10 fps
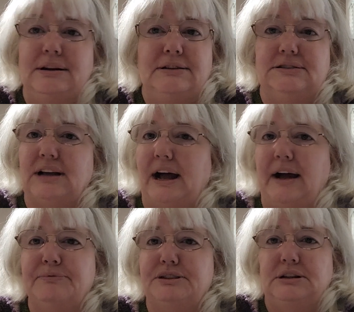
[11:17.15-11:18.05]
It's
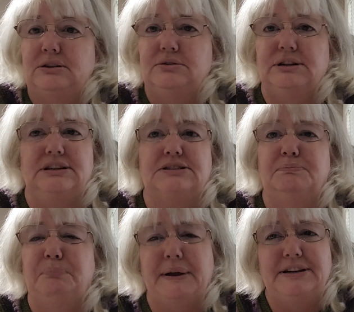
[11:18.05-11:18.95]
absolutely,
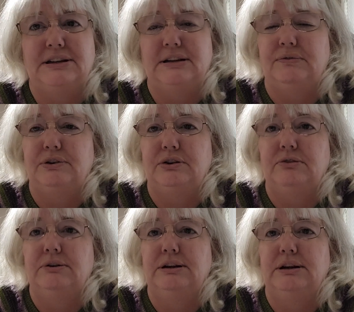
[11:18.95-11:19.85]
especially if you're
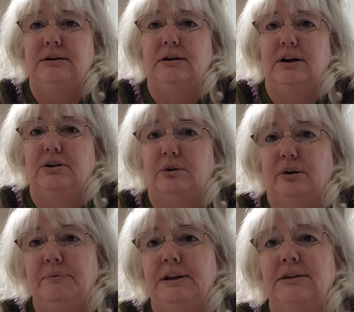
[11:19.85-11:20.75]
doing a
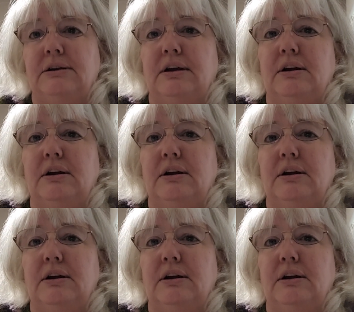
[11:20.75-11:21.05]
garment,